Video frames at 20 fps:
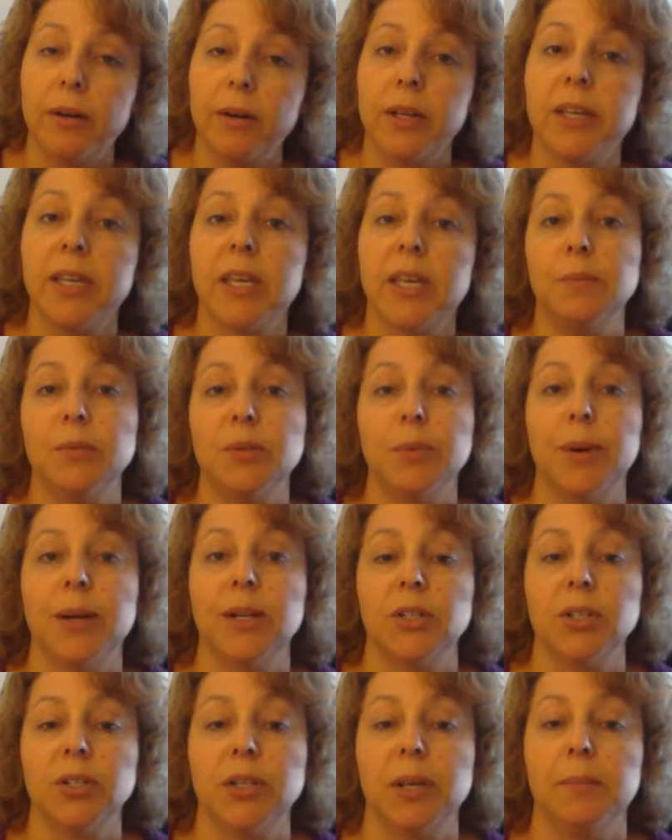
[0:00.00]
and keep
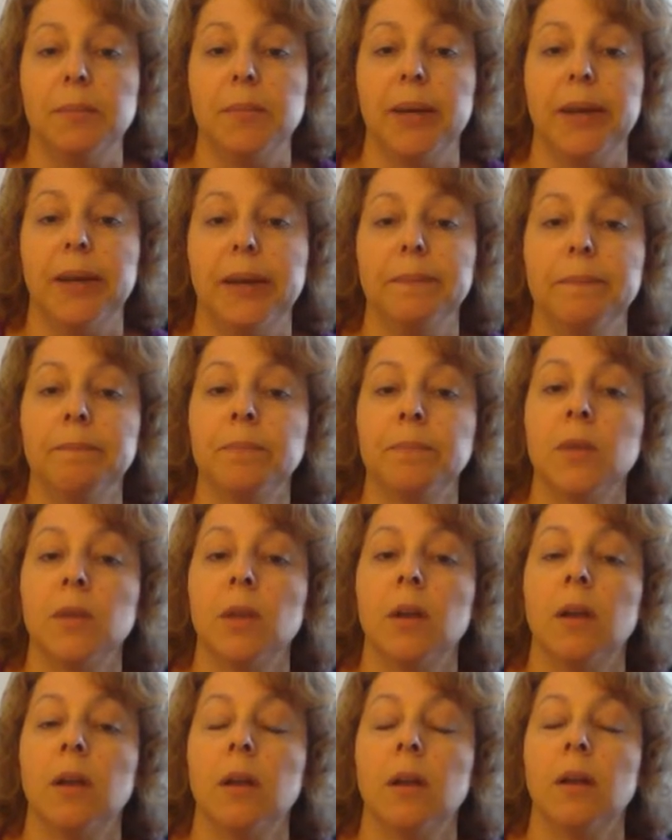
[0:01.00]
depression at bay.
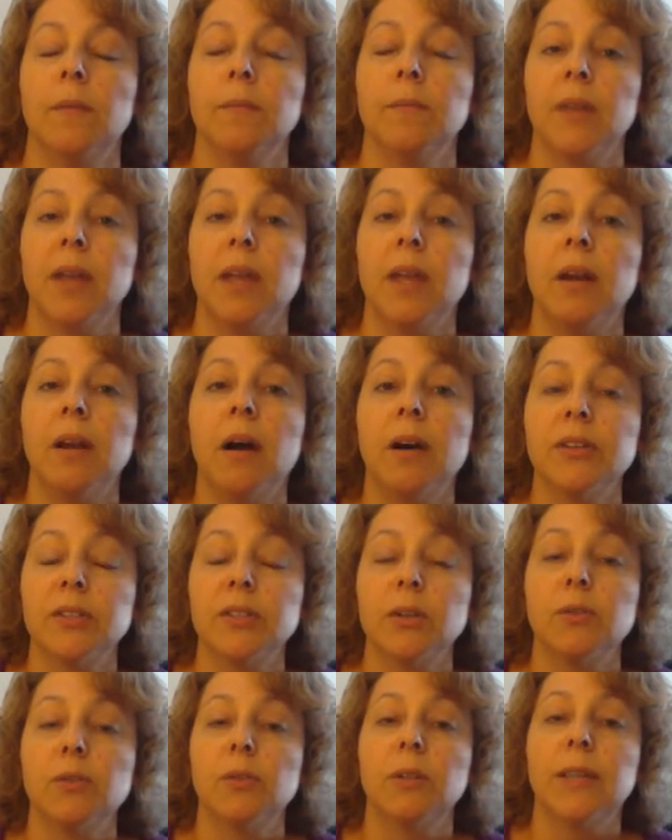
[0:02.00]
And
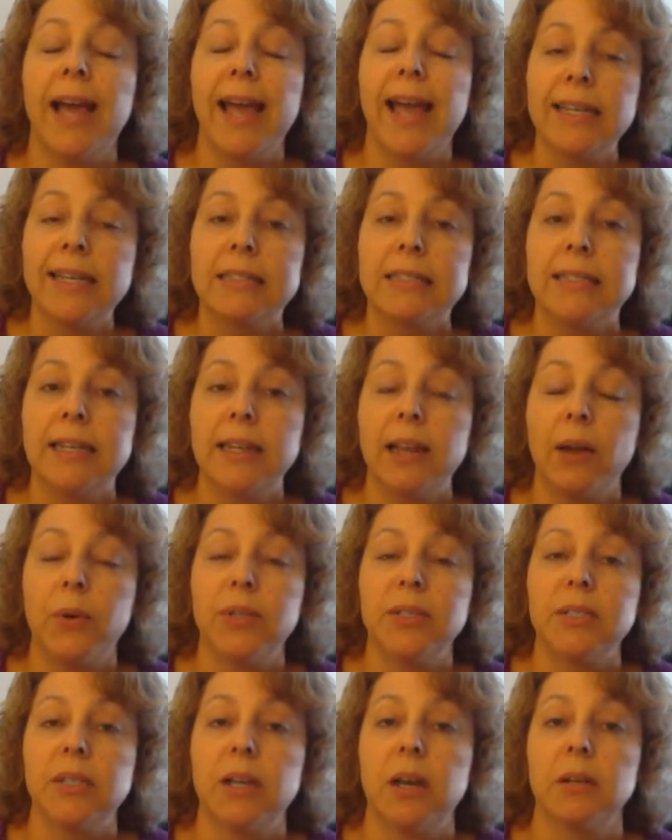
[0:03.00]
also the last thing I
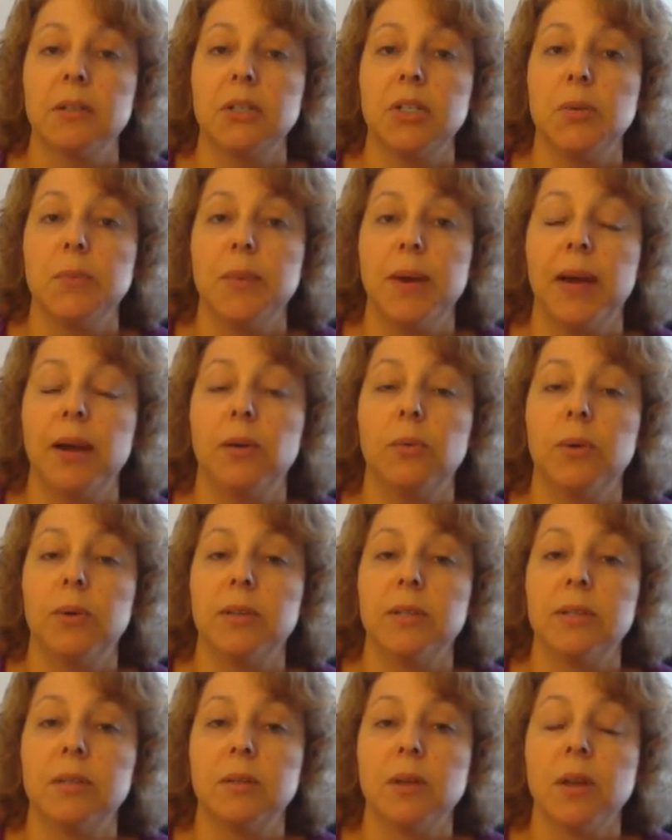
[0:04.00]
wanted to talk to you about
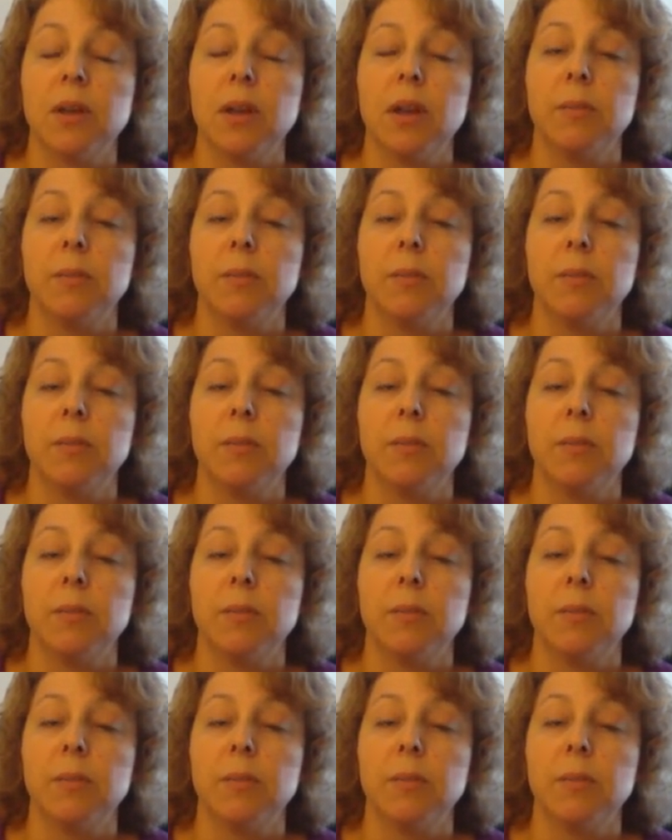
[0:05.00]
was